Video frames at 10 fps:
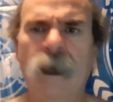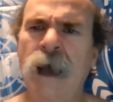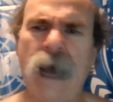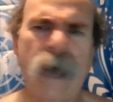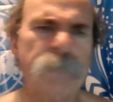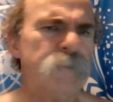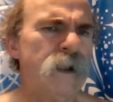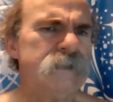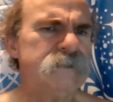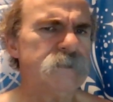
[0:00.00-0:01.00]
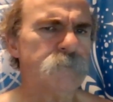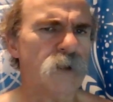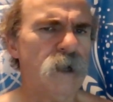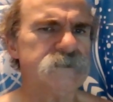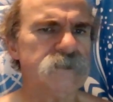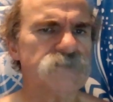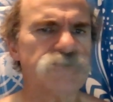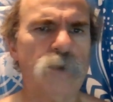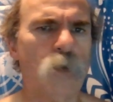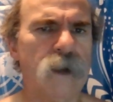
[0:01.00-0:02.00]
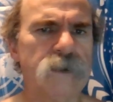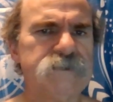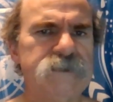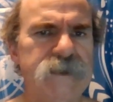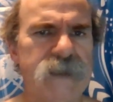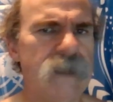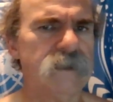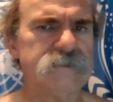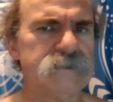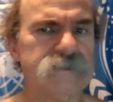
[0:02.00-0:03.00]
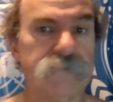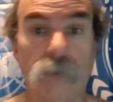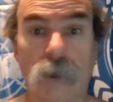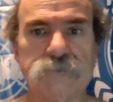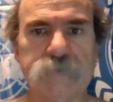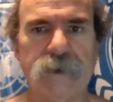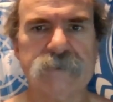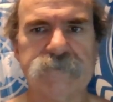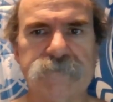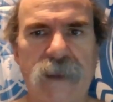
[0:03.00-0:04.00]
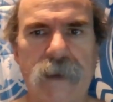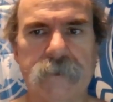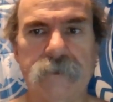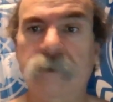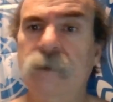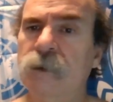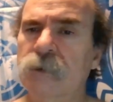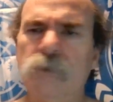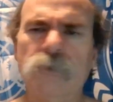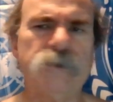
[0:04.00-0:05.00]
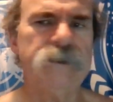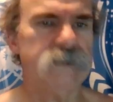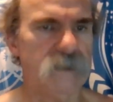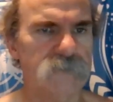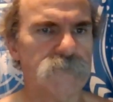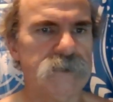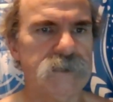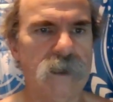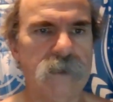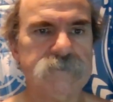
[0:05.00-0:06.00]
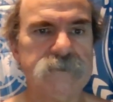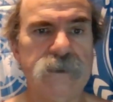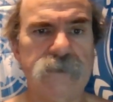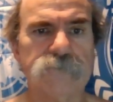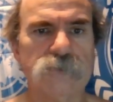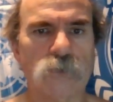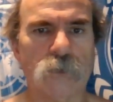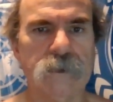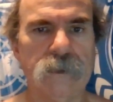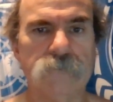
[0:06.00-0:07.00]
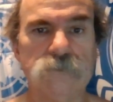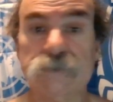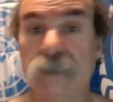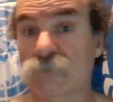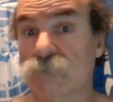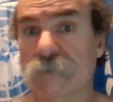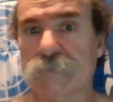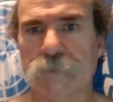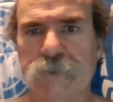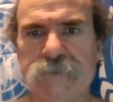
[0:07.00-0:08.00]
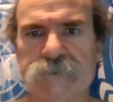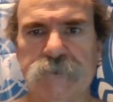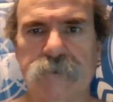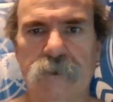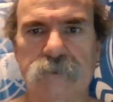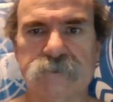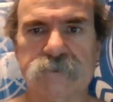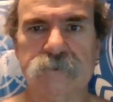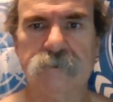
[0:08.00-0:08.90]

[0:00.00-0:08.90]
Optimizing the process requires the analysis of large amounts of data, including delivery times, inventory levels, and transportation costs.